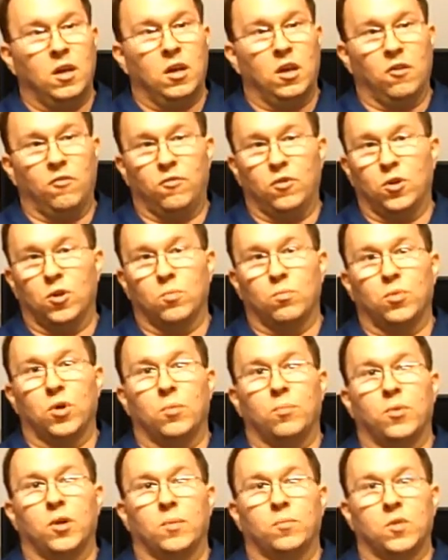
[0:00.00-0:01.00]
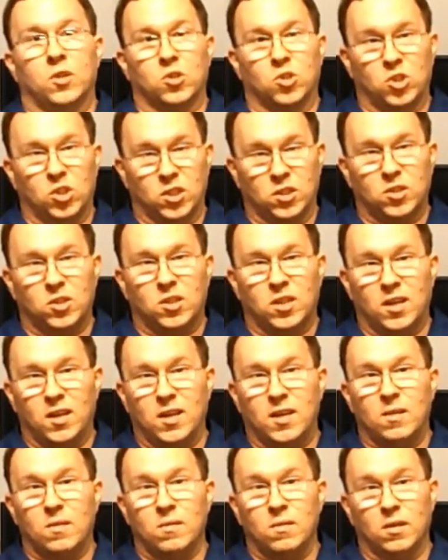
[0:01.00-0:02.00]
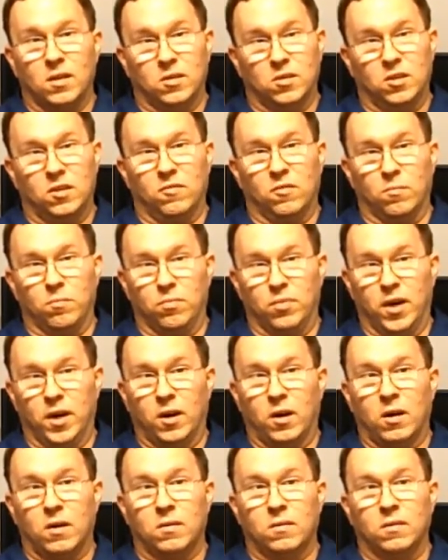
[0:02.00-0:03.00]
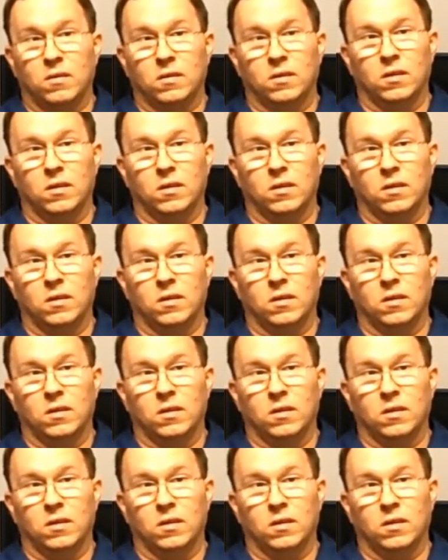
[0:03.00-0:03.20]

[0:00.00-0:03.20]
If you can bump it up to 16, that's even better.